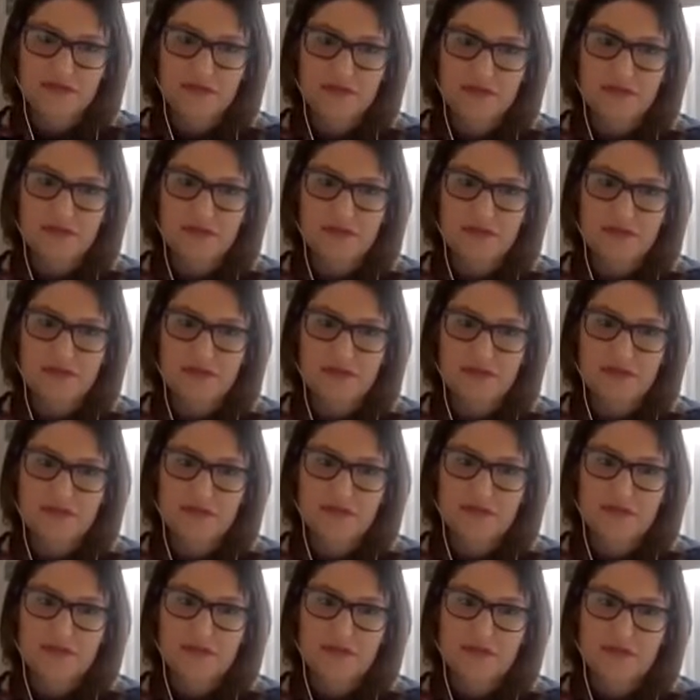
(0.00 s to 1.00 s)

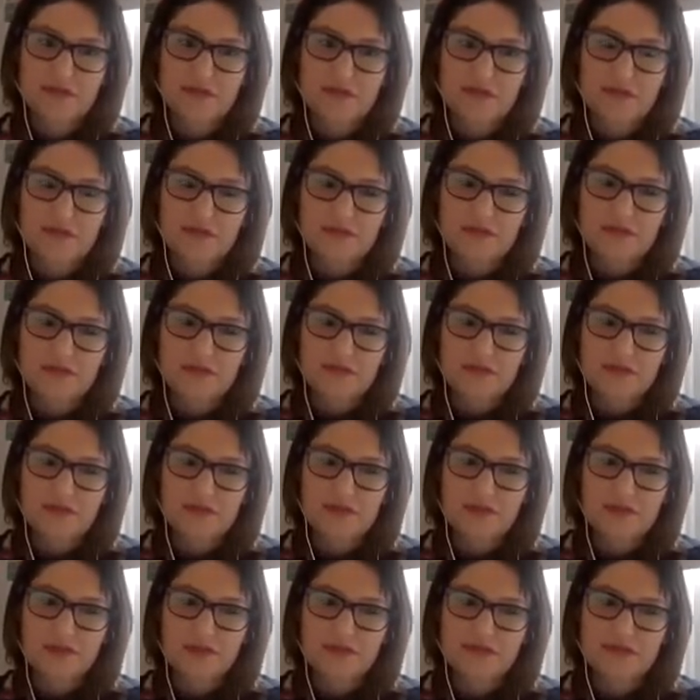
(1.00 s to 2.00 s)

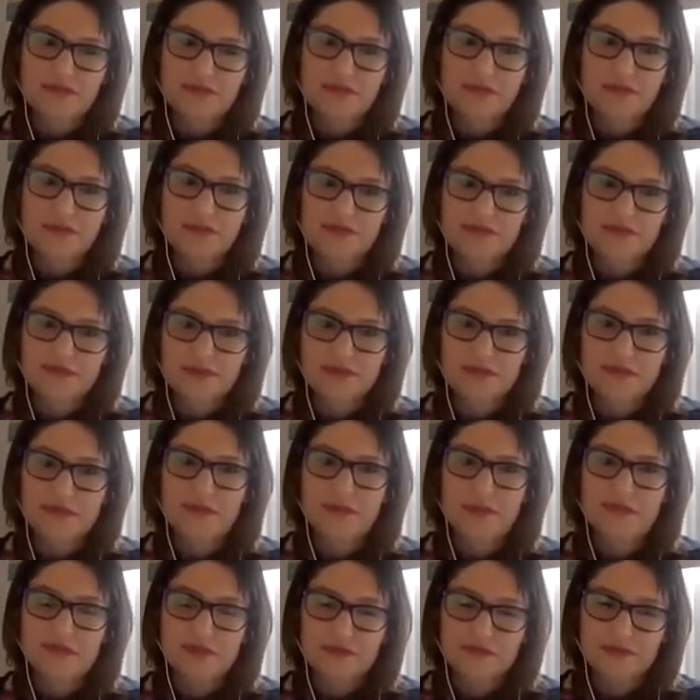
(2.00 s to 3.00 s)

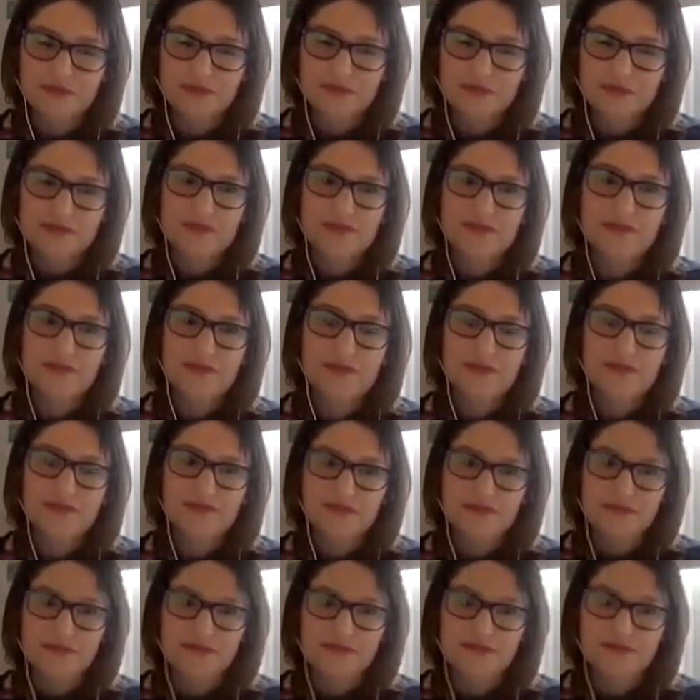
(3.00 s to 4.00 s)

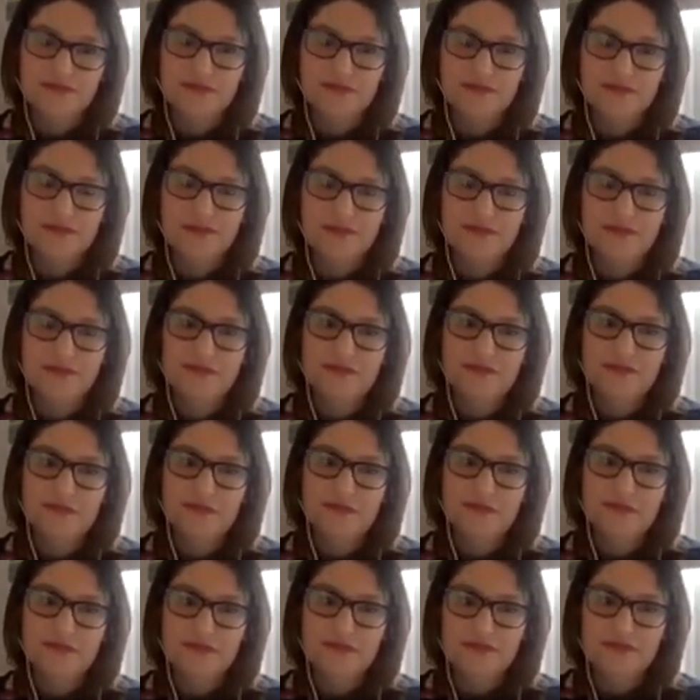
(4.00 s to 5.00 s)

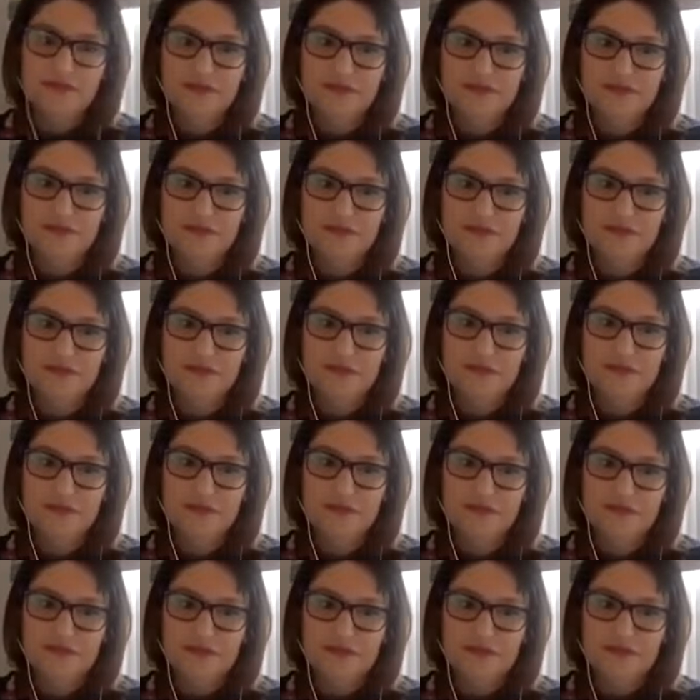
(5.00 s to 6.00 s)

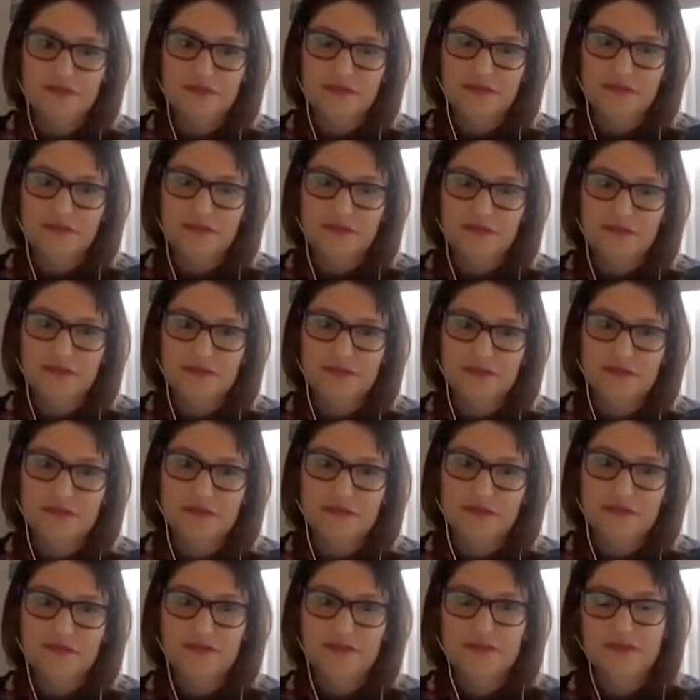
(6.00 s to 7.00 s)

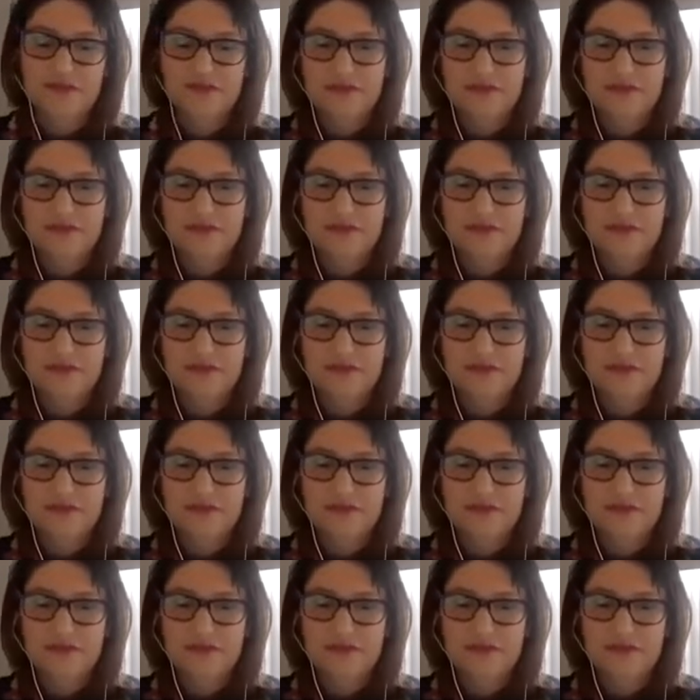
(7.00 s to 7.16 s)
No words are spoken by the person on screen.